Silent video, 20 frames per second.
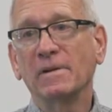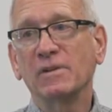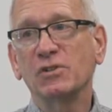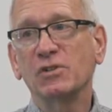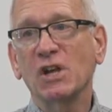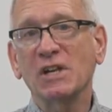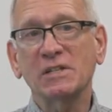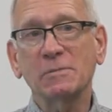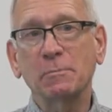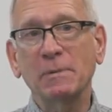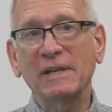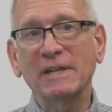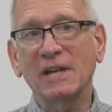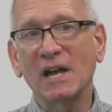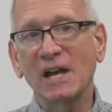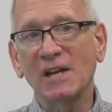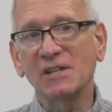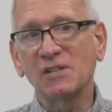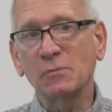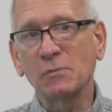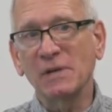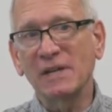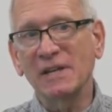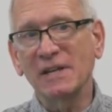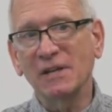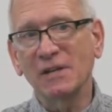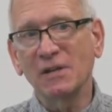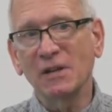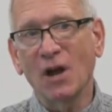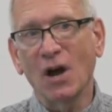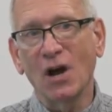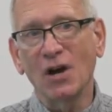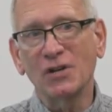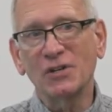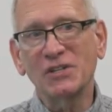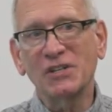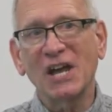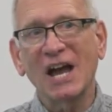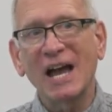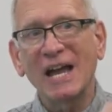just because we our
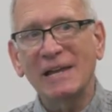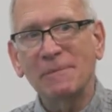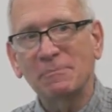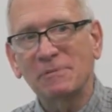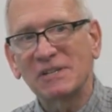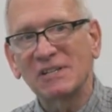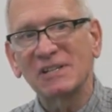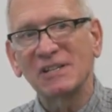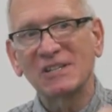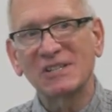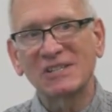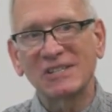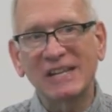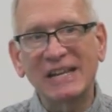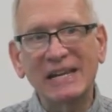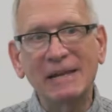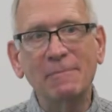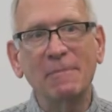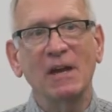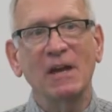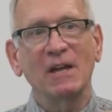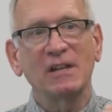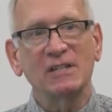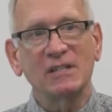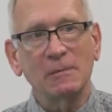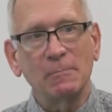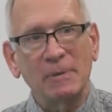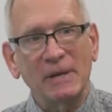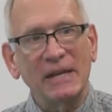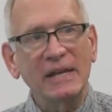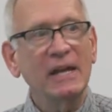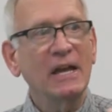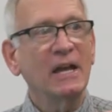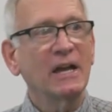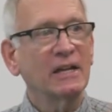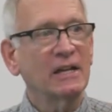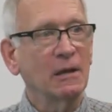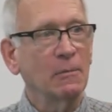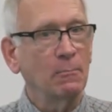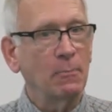types seem to be
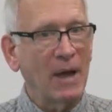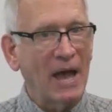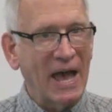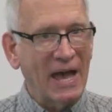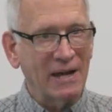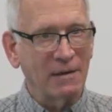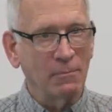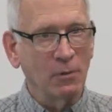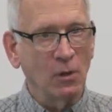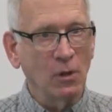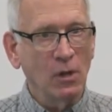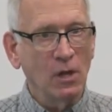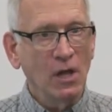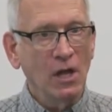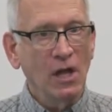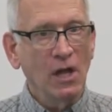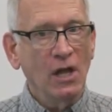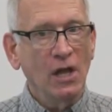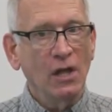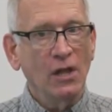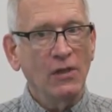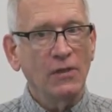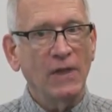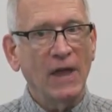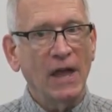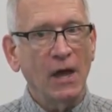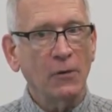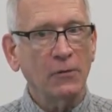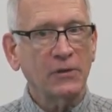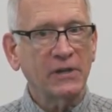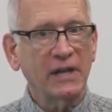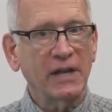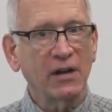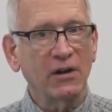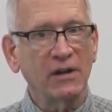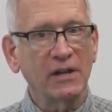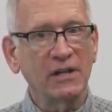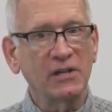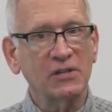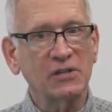compatible. The
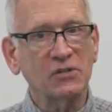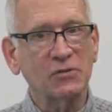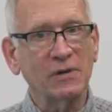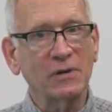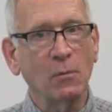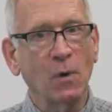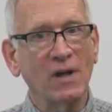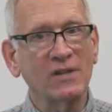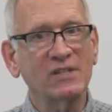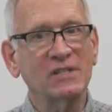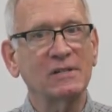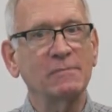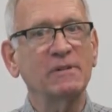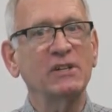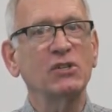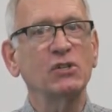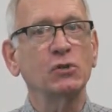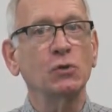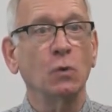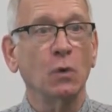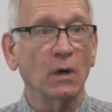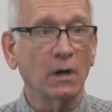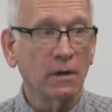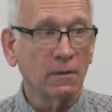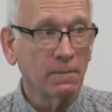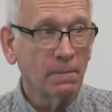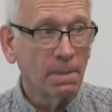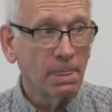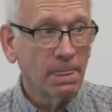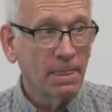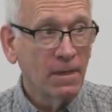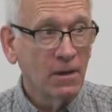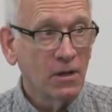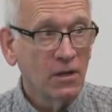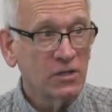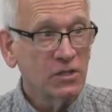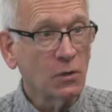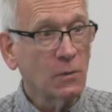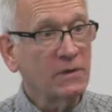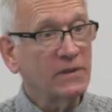healthcare industry wants to be sure.
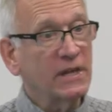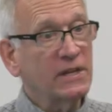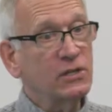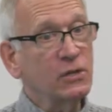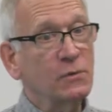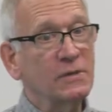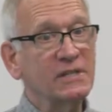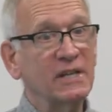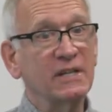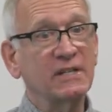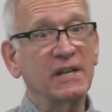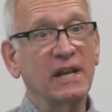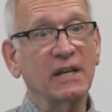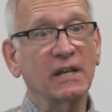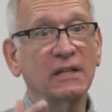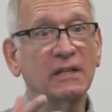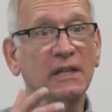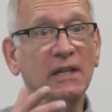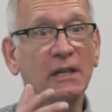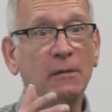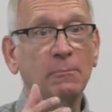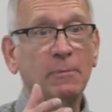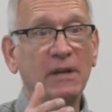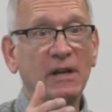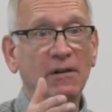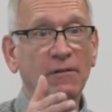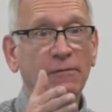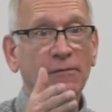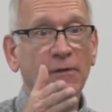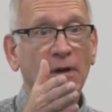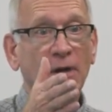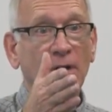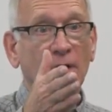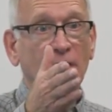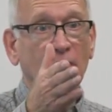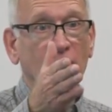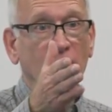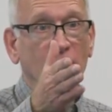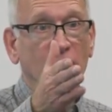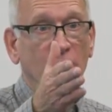So what they do is they take a little bit of
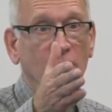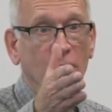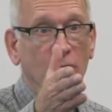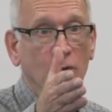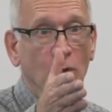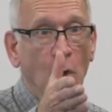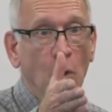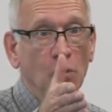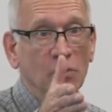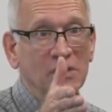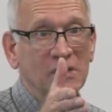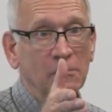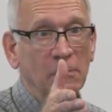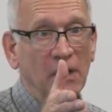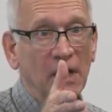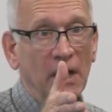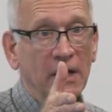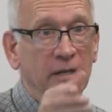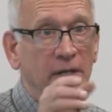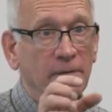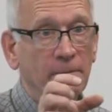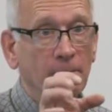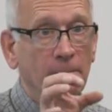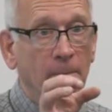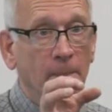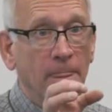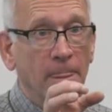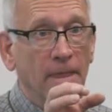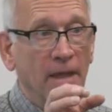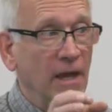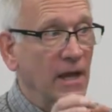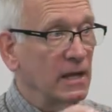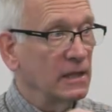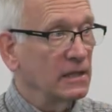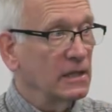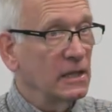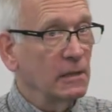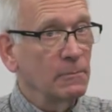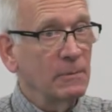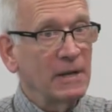Colton's blood and a
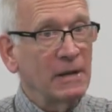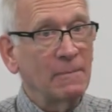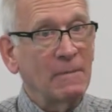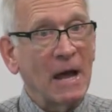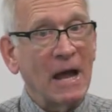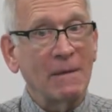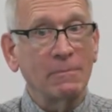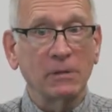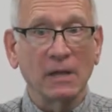little bit of my